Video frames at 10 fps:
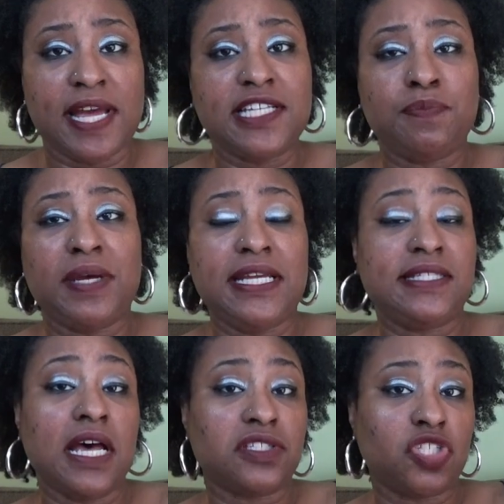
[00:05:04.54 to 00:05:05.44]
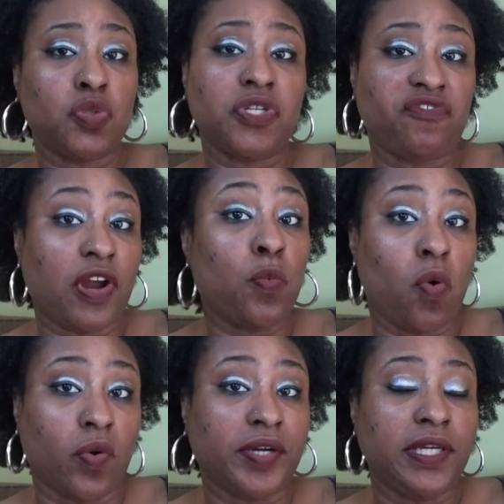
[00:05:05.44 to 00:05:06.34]
place, but he tells it to his friend
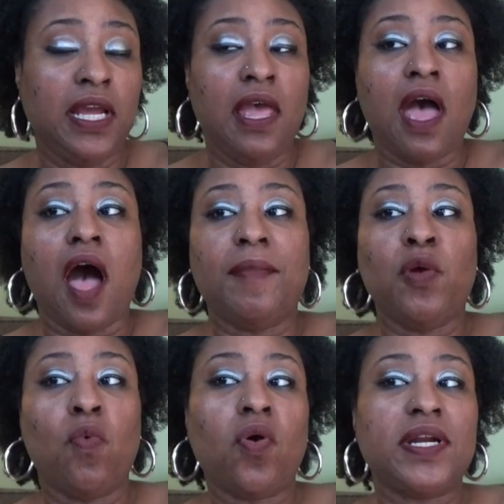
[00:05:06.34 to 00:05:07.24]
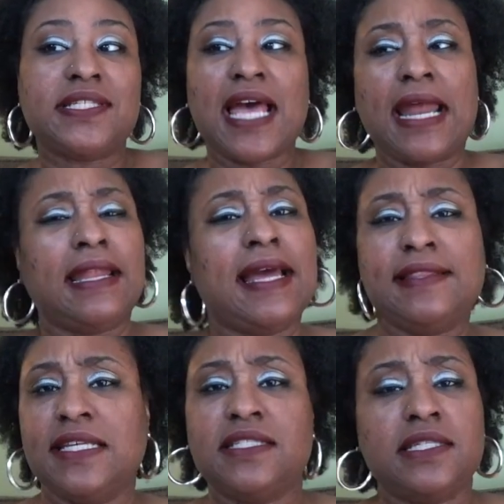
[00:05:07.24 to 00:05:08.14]
Warren. And Warren is kind of
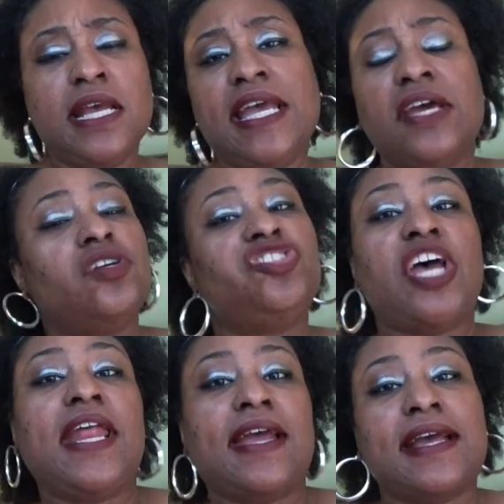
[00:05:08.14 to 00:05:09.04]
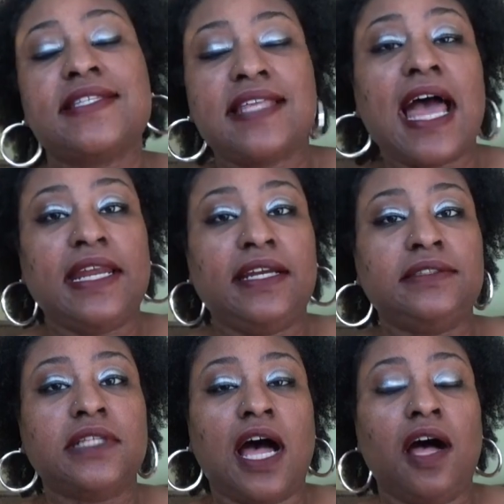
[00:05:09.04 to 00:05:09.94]
like this energetic,
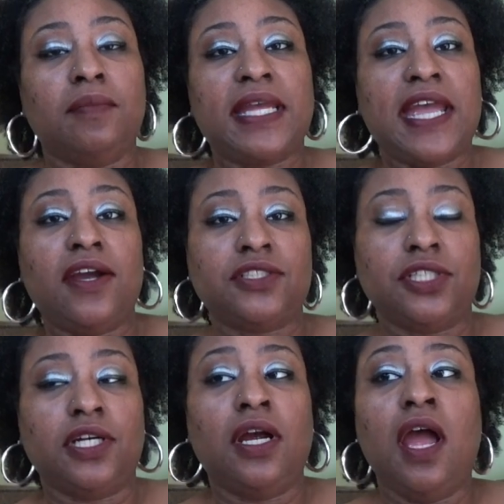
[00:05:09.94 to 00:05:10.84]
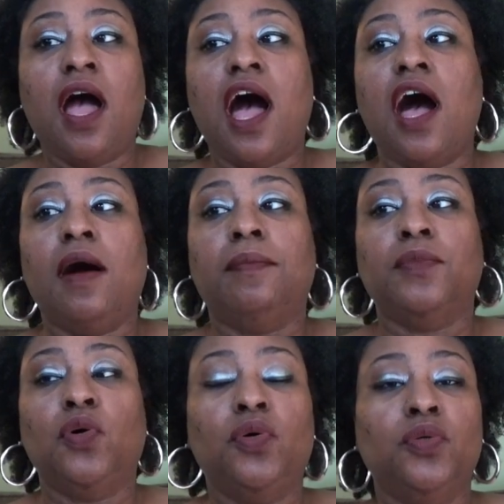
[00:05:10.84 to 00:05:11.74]
exciting character
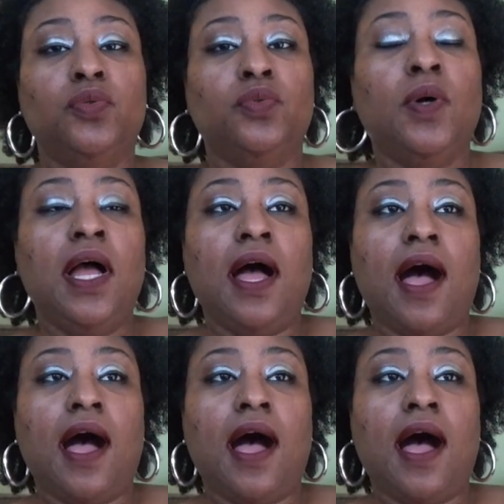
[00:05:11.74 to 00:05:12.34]
who